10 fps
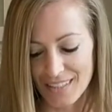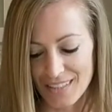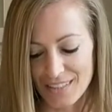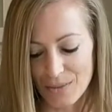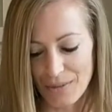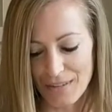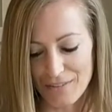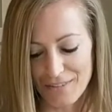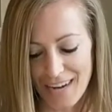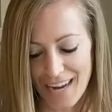So we have
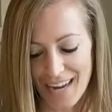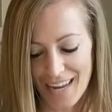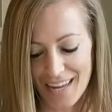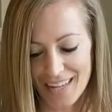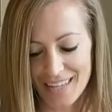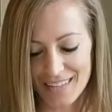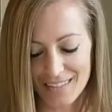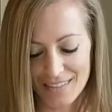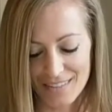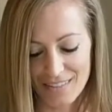red,
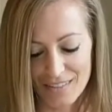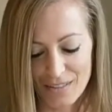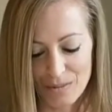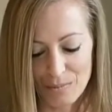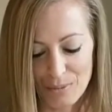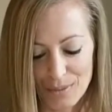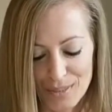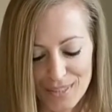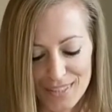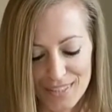
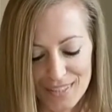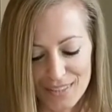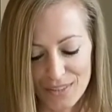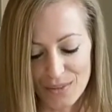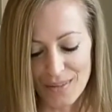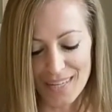blue,